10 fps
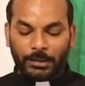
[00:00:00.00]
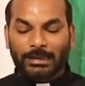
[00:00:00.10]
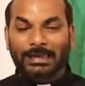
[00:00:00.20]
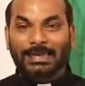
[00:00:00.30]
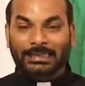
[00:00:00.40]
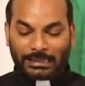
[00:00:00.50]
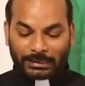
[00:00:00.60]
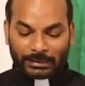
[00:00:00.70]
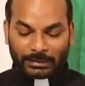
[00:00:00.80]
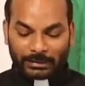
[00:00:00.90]
for
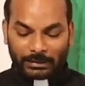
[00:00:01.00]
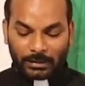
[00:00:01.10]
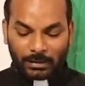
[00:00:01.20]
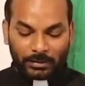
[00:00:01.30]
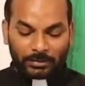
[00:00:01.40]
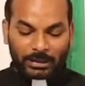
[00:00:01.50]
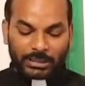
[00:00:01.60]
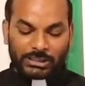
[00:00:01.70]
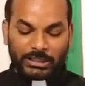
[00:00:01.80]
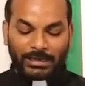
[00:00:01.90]
Rethinking the
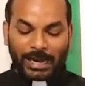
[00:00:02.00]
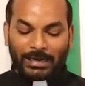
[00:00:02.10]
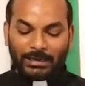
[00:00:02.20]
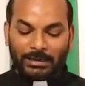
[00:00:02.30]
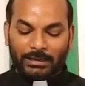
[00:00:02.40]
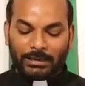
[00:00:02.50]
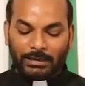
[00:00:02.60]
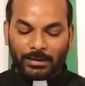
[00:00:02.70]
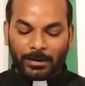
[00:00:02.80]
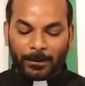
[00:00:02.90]
Christian
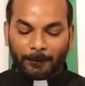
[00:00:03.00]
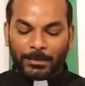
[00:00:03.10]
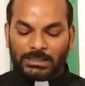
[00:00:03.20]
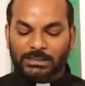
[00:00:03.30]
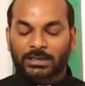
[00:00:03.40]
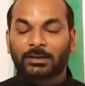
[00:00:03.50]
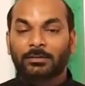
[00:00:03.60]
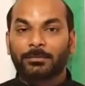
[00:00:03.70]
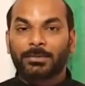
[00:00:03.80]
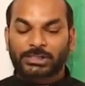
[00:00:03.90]
Identity, Mission
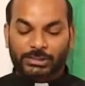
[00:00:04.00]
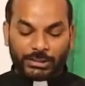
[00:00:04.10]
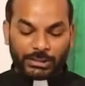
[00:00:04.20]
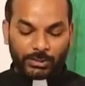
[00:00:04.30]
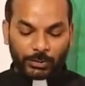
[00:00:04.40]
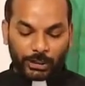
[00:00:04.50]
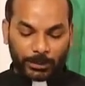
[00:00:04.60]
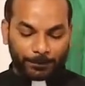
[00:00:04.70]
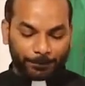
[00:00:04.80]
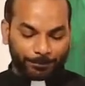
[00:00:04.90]
and Ministry Today.